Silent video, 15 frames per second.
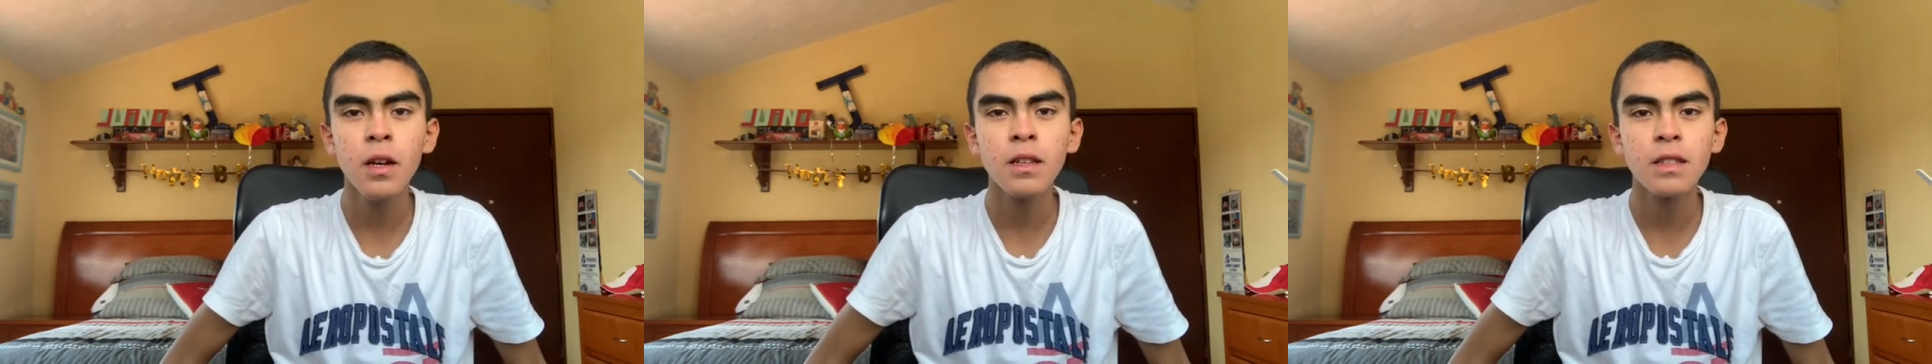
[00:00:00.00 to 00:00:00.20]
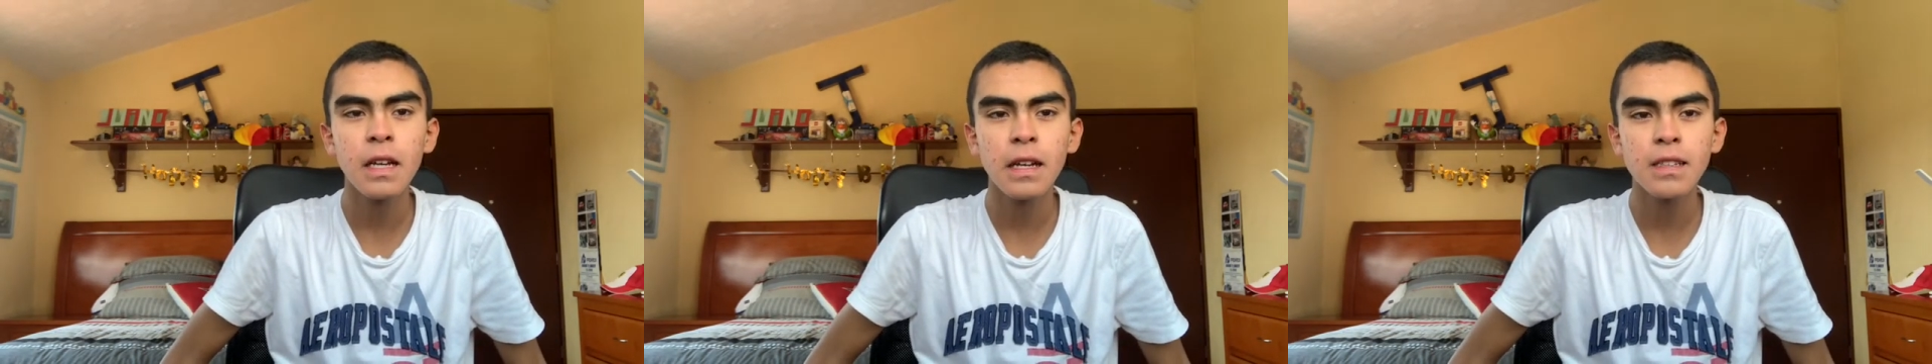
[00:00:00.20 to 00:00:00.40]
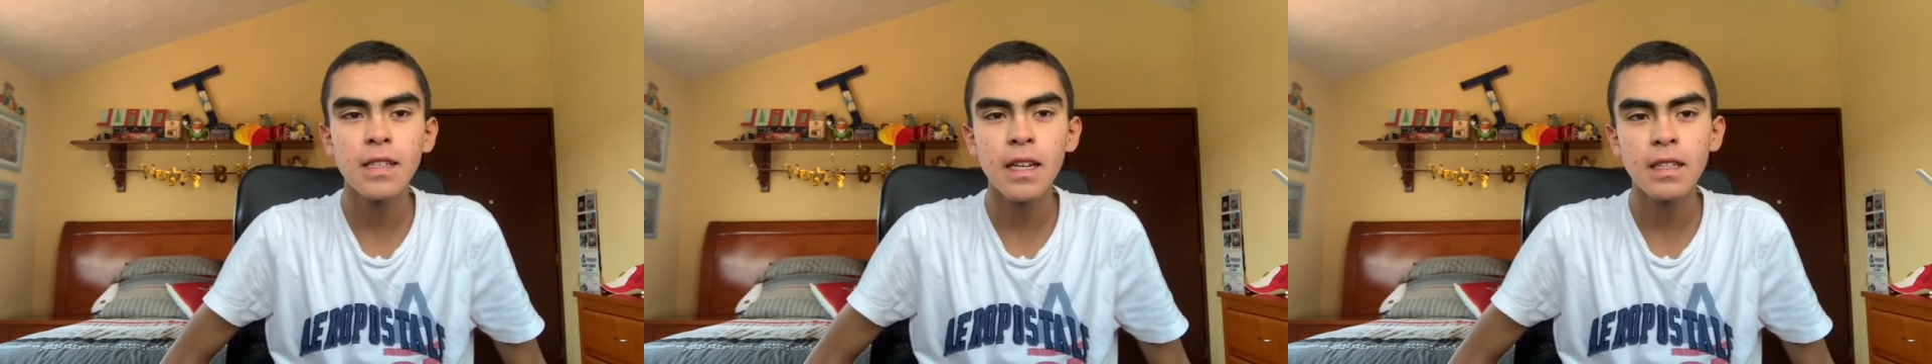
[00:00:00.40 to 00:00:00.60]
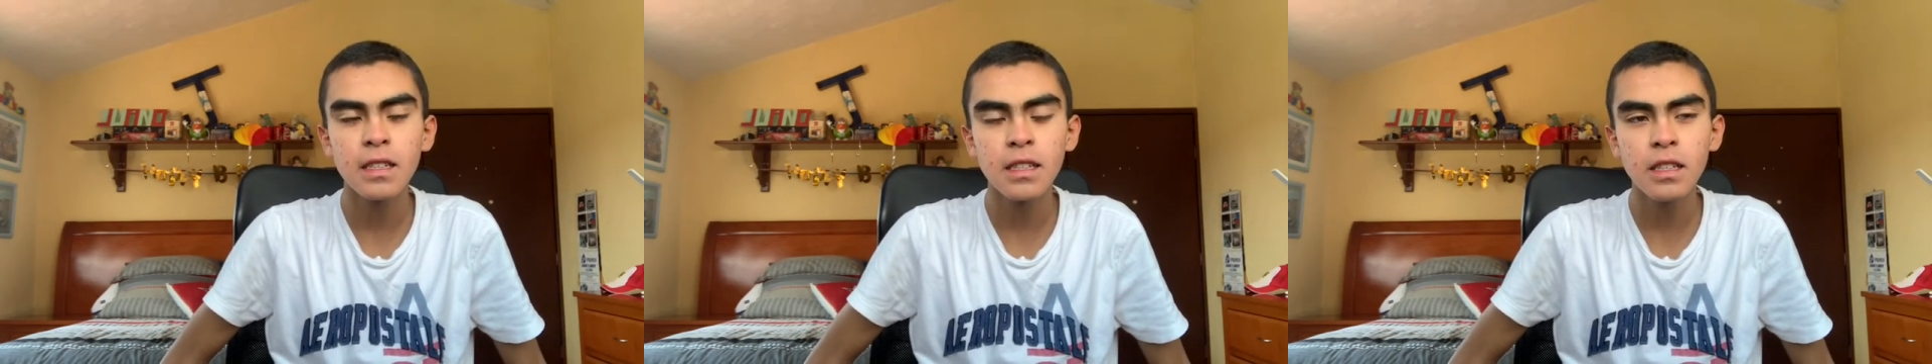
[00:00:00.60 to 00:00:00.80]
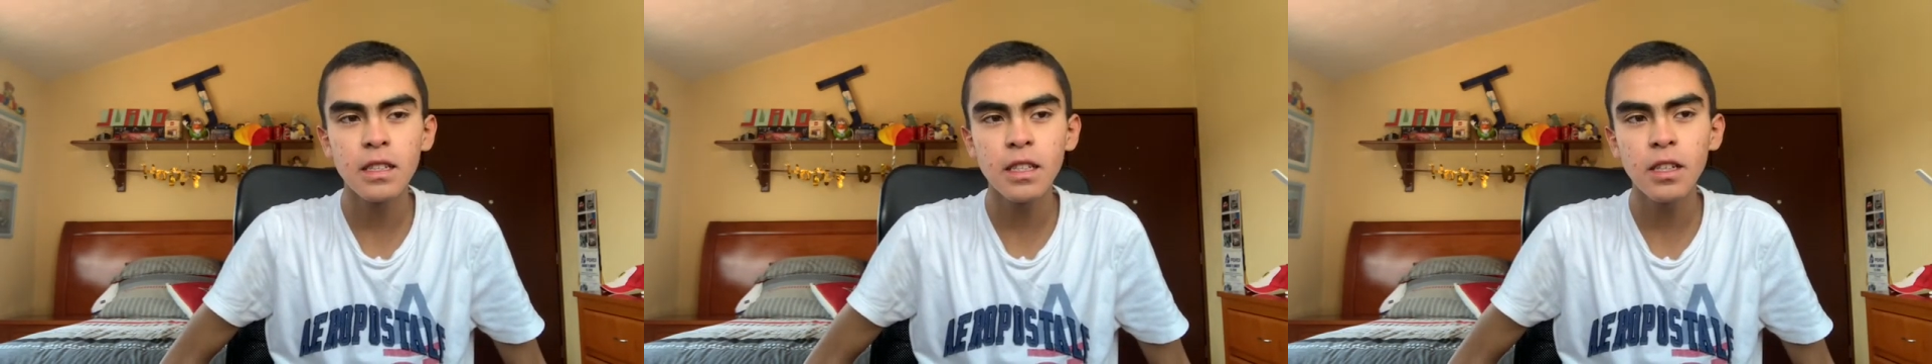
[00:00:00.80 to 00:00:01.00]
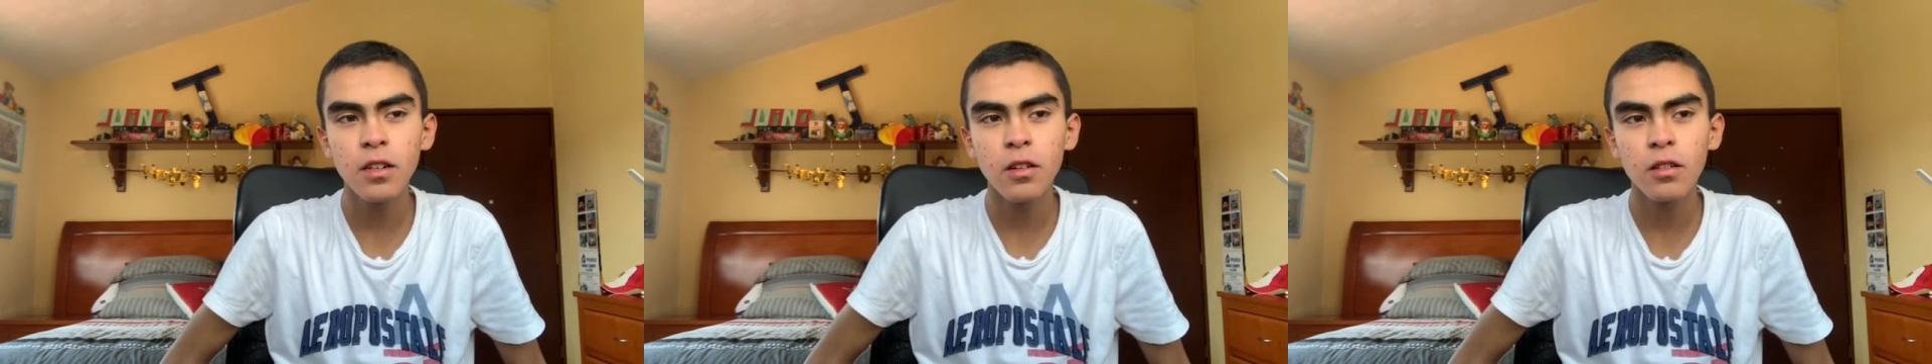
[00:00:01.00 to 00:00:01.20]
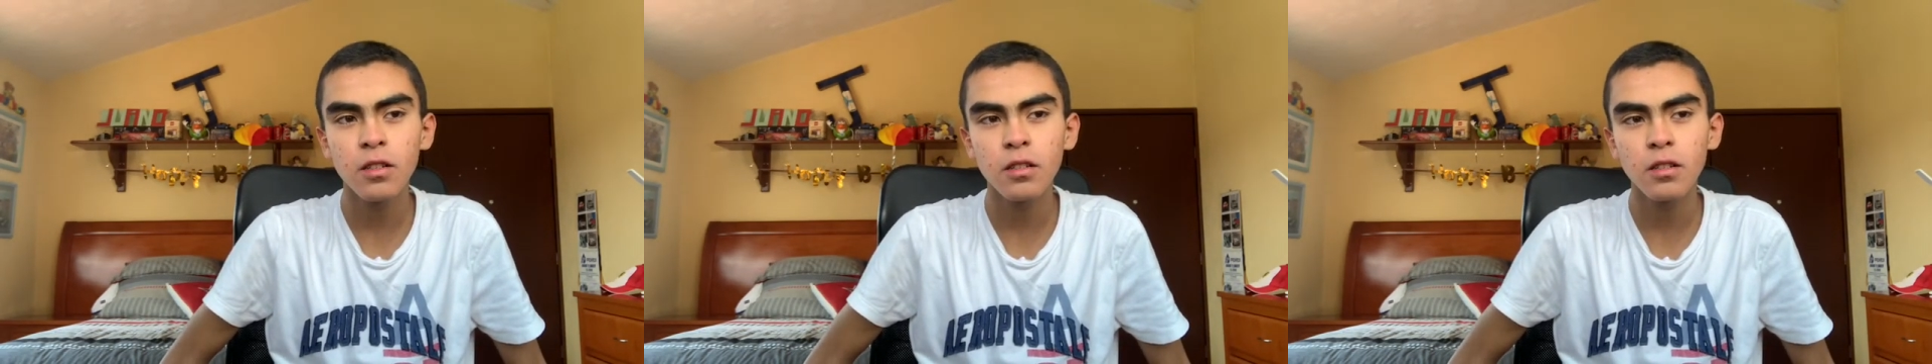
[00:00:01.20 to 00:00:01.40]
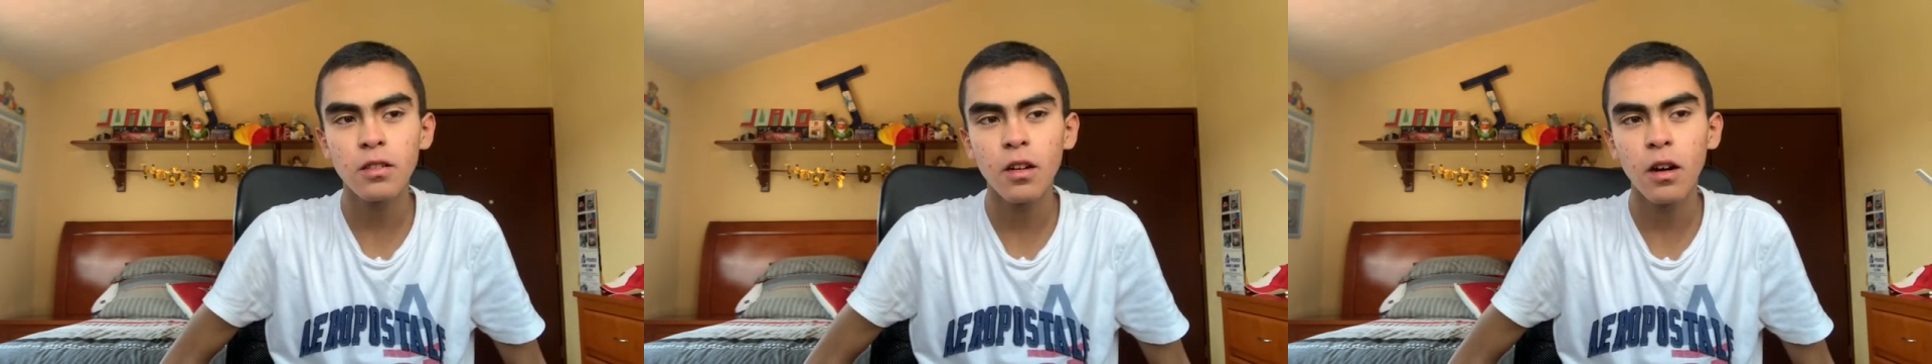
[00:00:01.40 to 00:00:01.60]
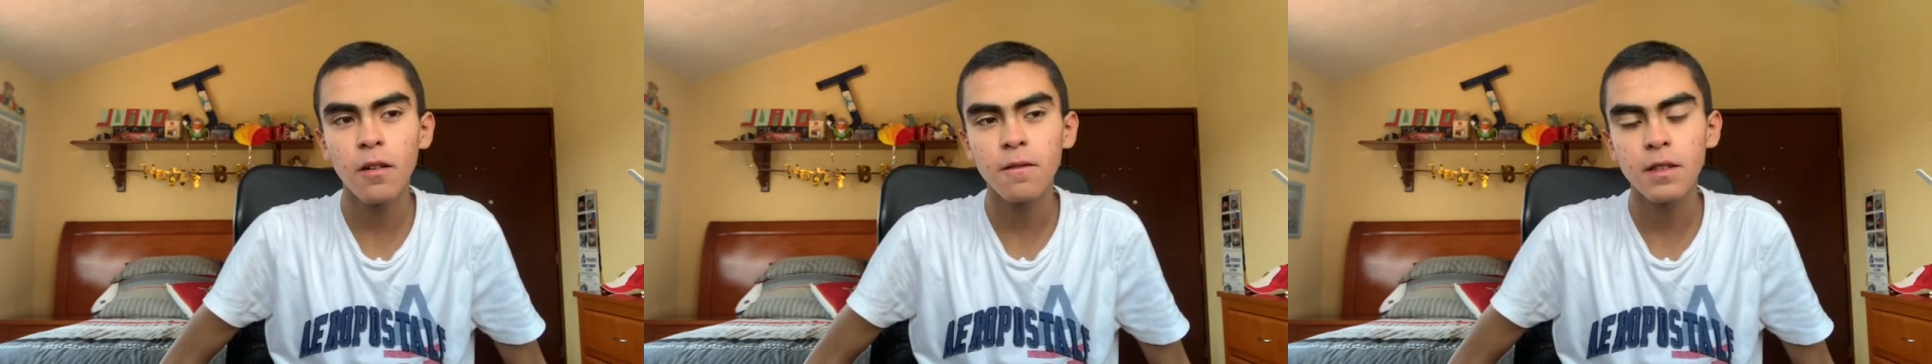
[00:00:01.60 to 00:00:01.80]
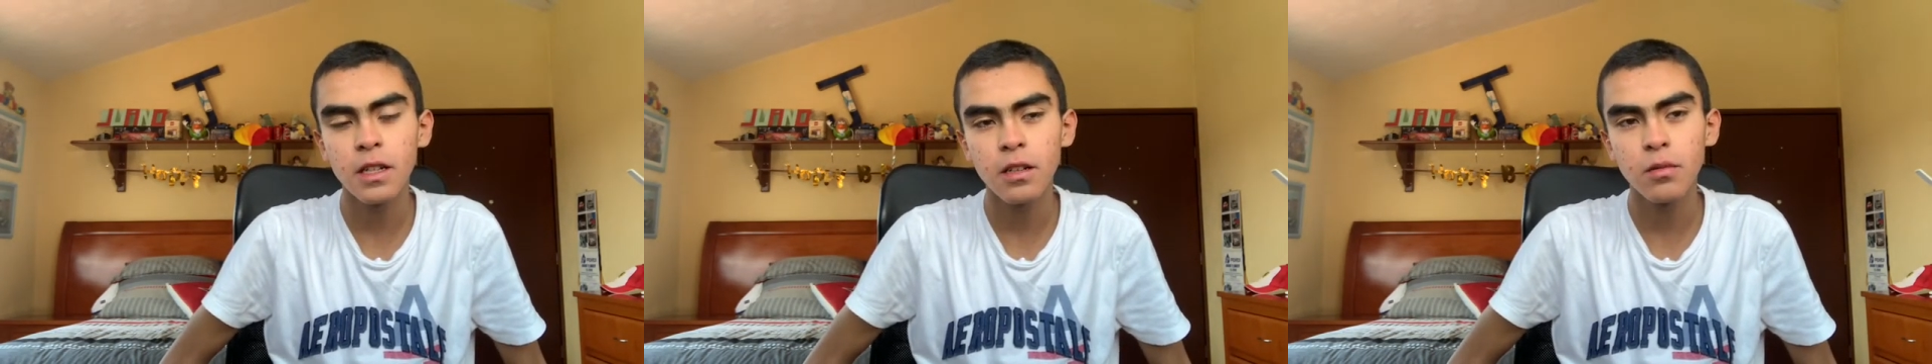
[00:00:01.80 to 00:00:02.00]
the identity of
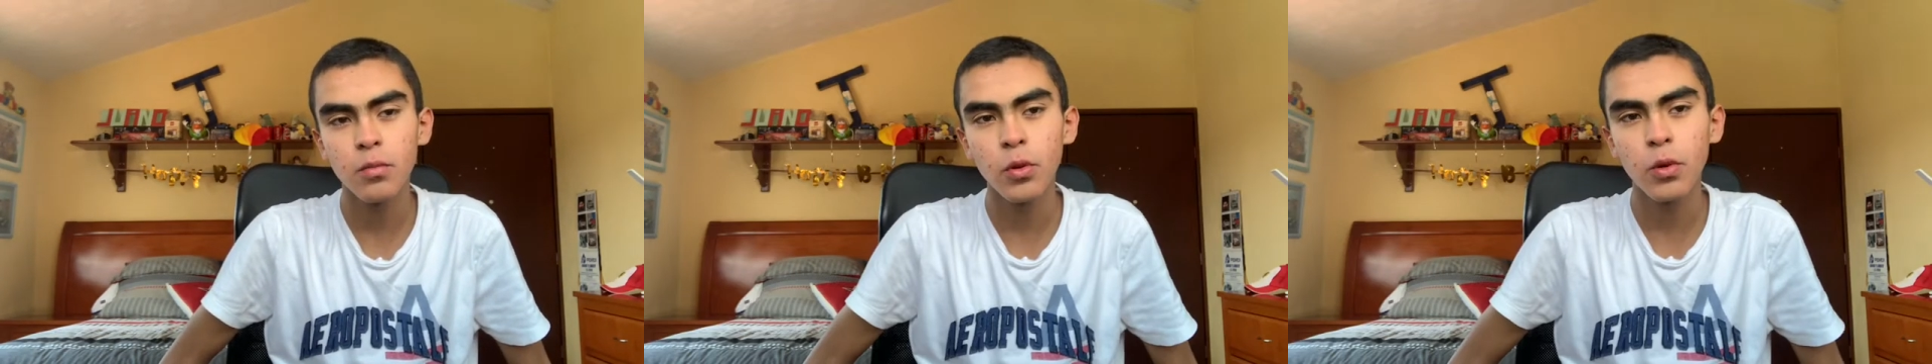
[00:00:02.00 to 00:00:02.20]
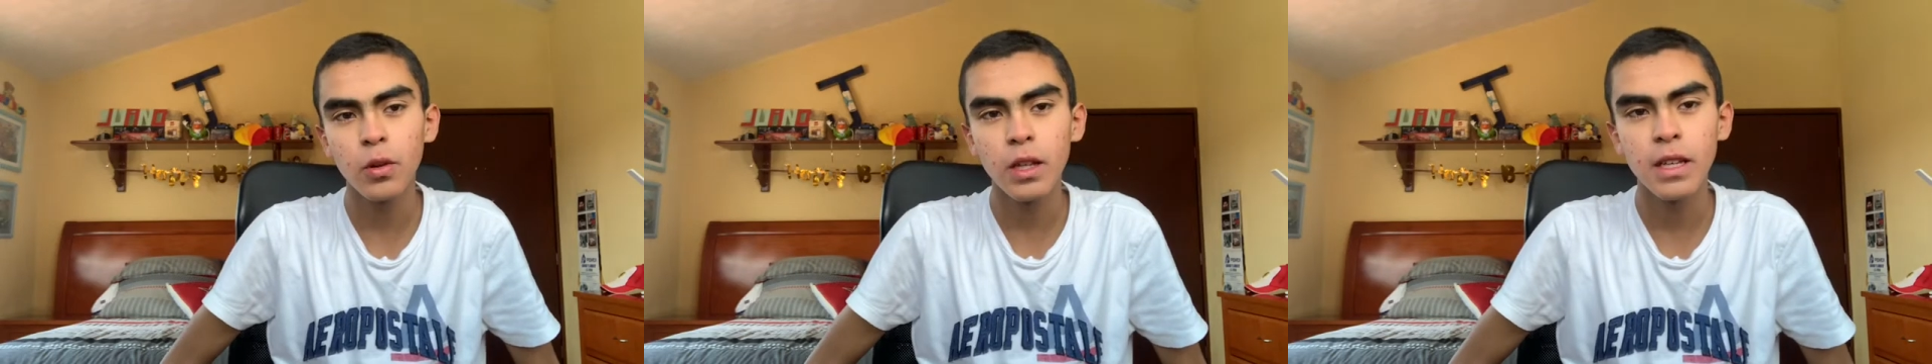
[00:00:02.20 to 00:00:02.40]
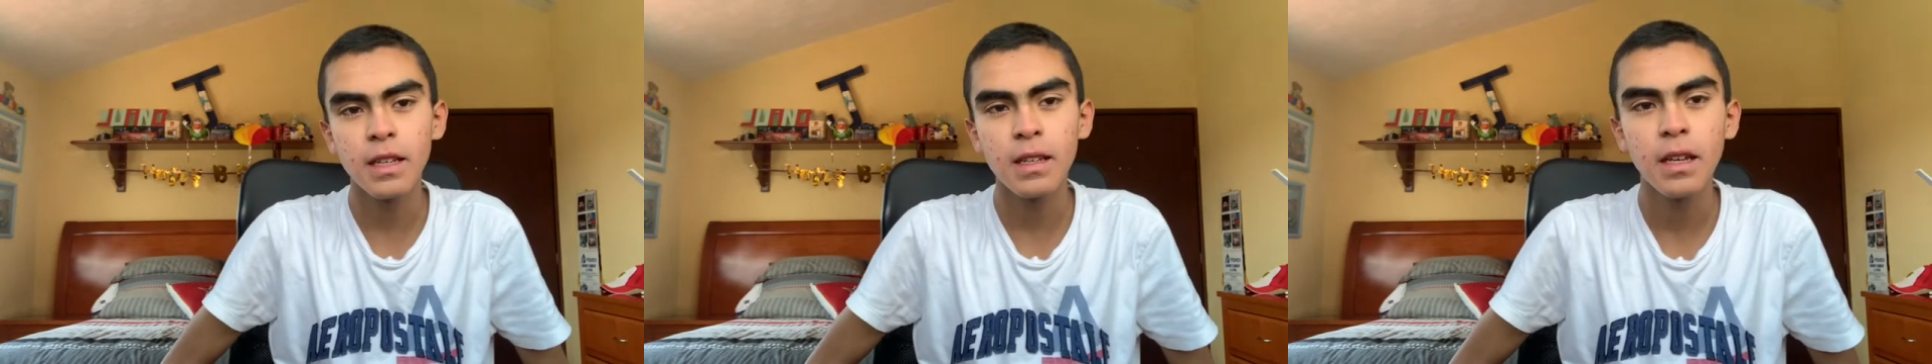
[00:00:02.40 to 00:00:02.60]
their bully,